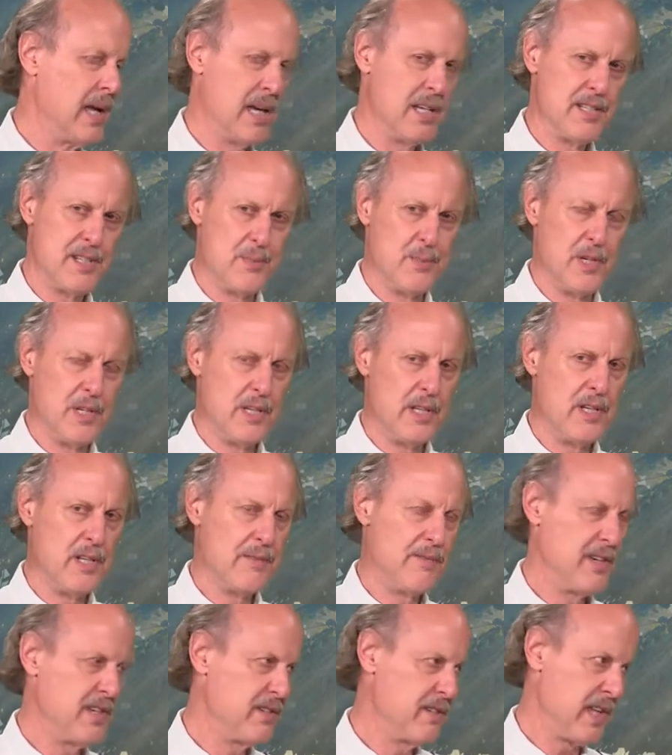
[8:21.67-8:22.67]
It's a real
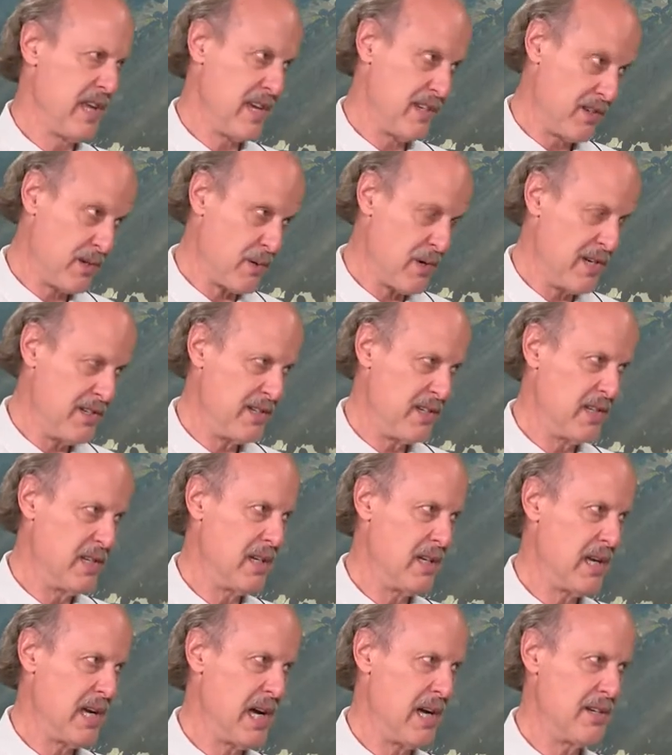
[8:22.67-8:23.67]
individualized
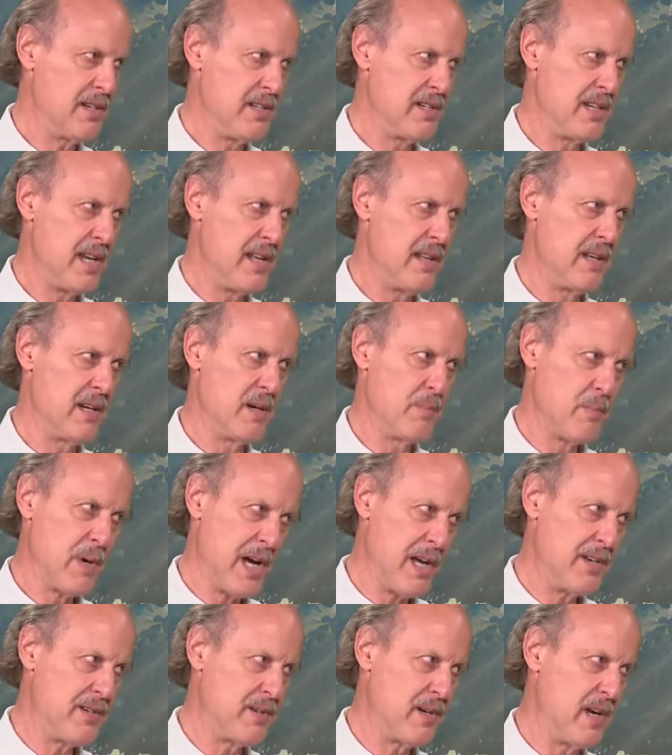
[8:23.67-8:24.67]
question. I'll just say that in
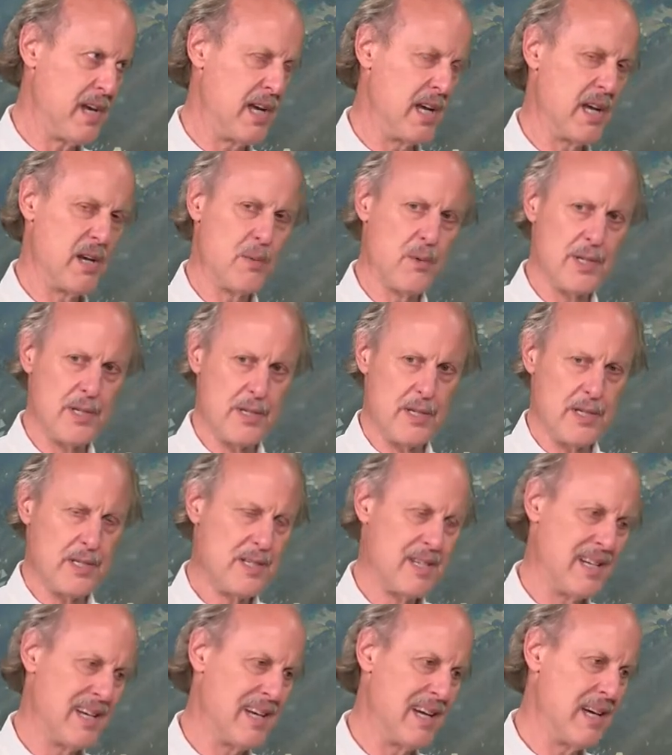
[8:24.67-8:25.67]
my training, which
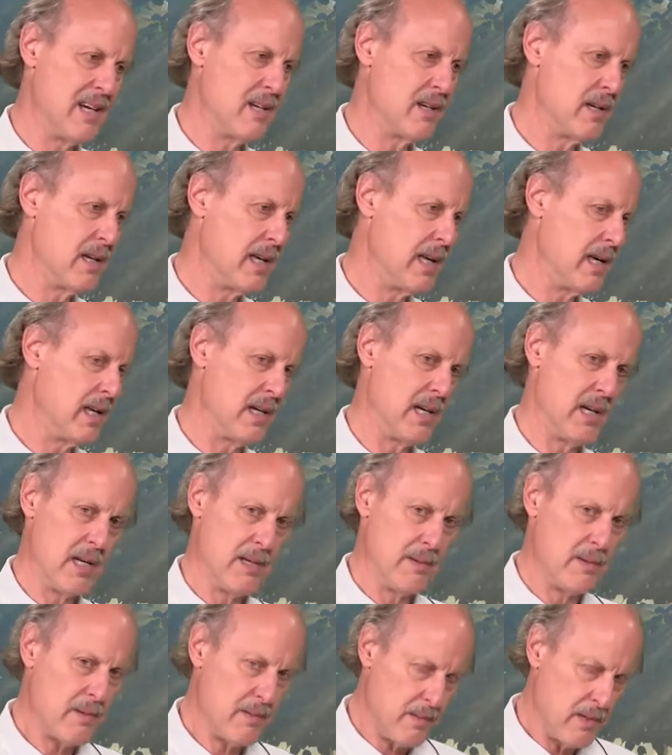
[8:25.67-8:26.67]
is
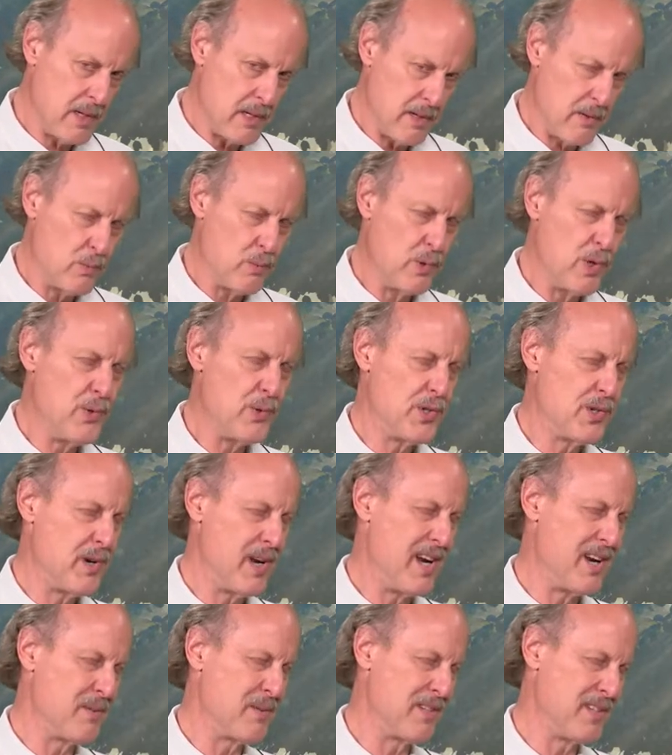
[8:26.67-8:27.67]
root
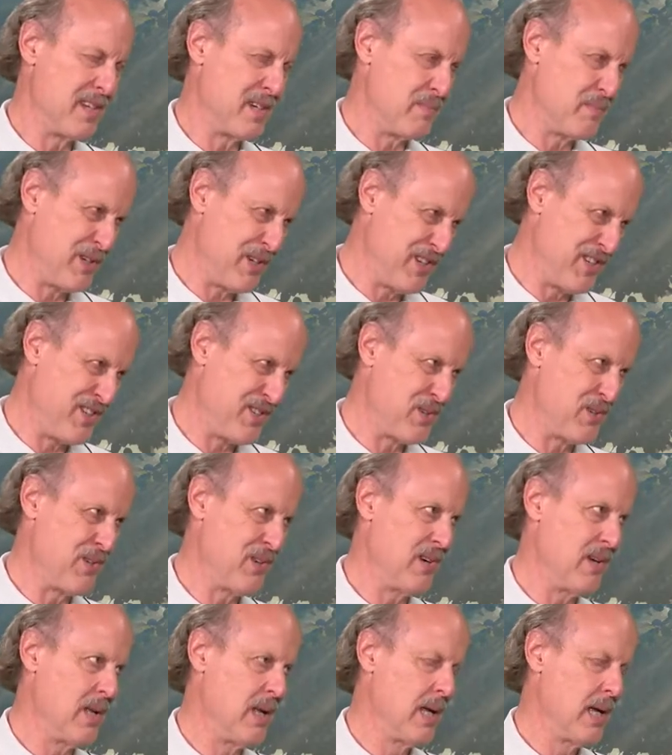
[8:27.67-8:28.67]
training was in a Buddhist
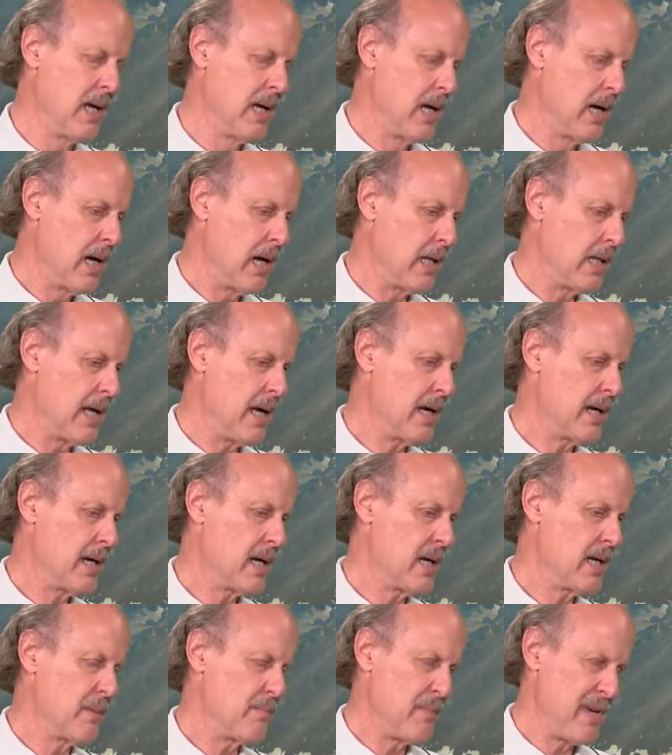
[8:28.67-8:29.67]
school, a lot of
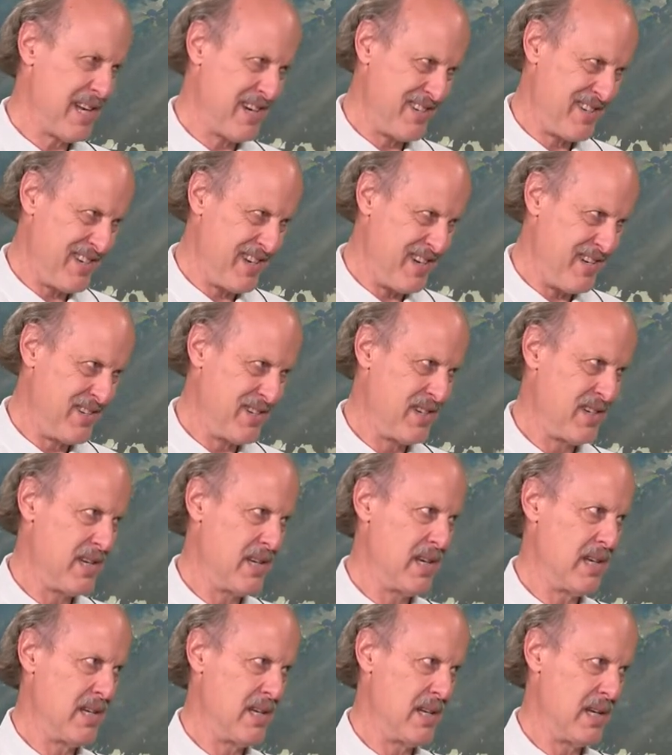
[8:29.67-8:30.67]
kind of meditation
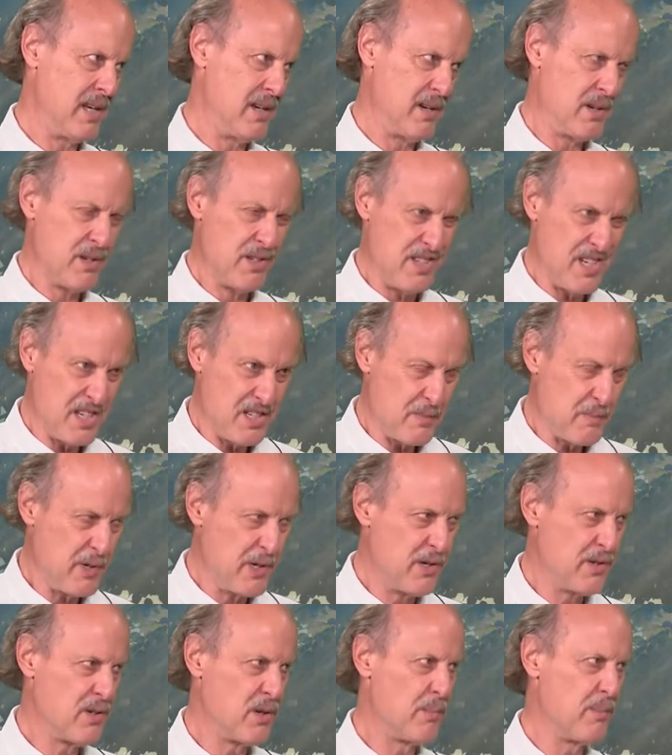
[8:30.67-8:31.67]
and you could say
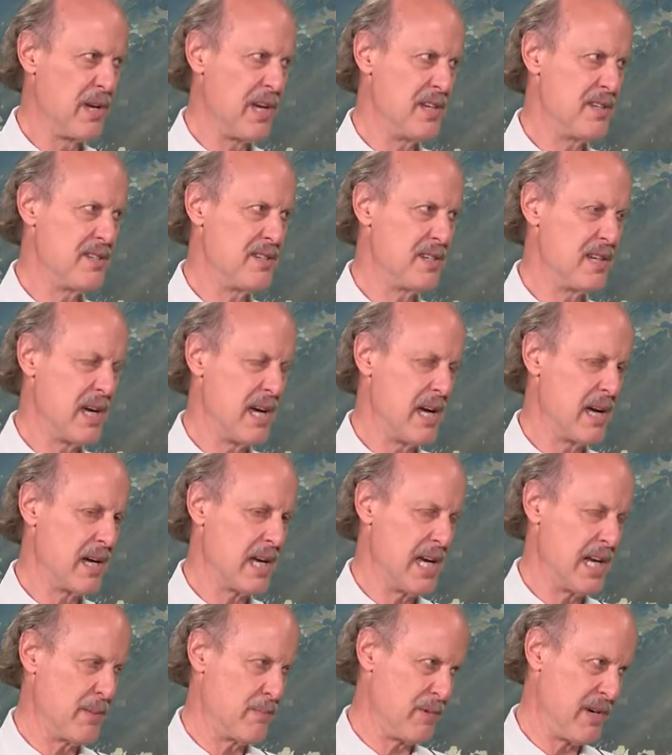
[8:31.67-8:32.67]
spiritual-based
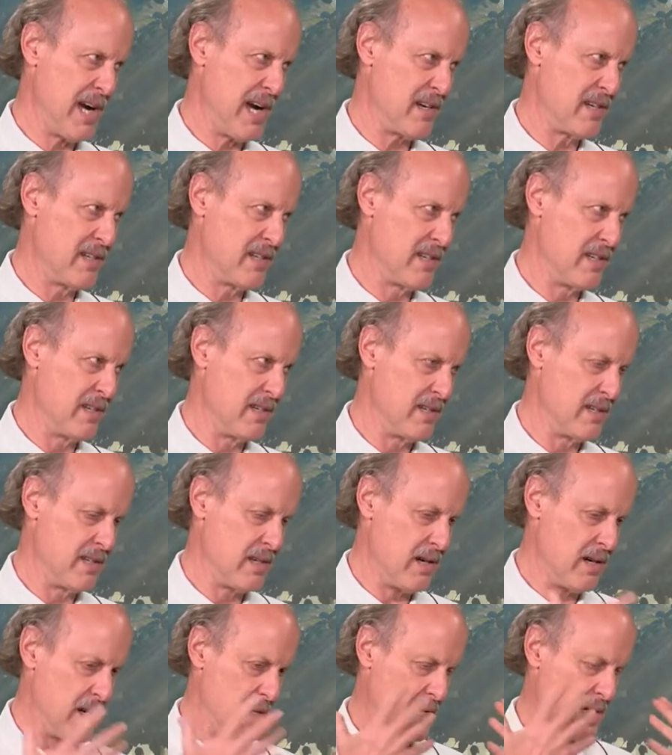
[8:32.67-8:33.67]
kind of practices
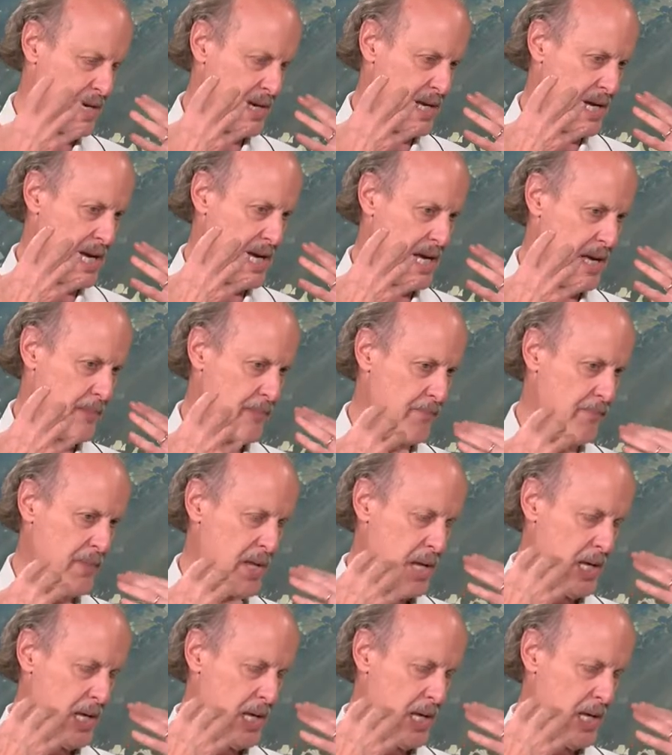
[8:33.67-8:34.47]
on